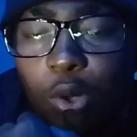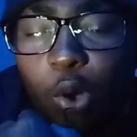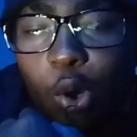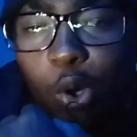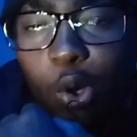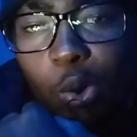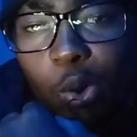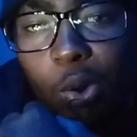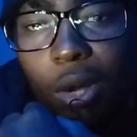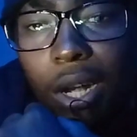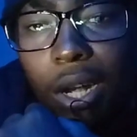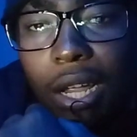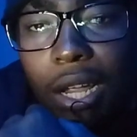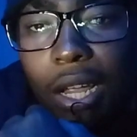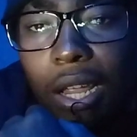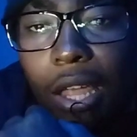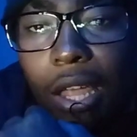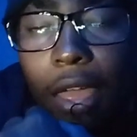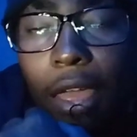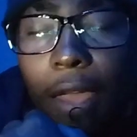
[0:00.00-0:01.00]
on
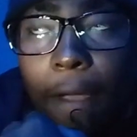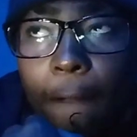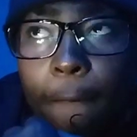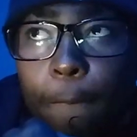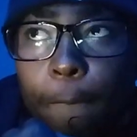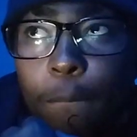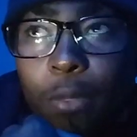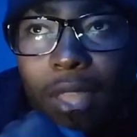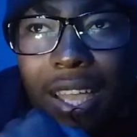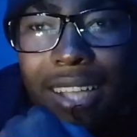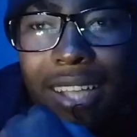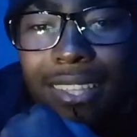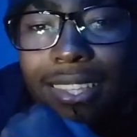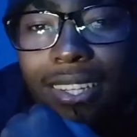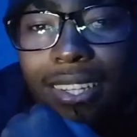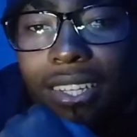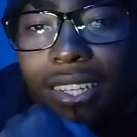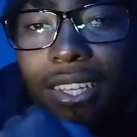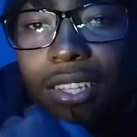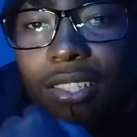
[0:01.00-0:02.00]
I
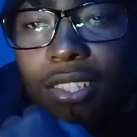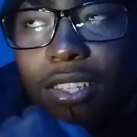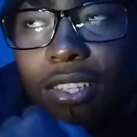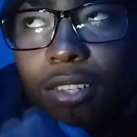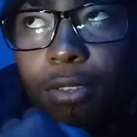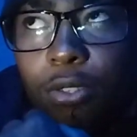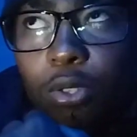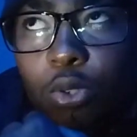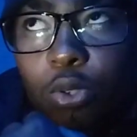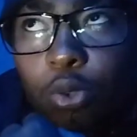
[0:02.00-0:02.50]
dedicated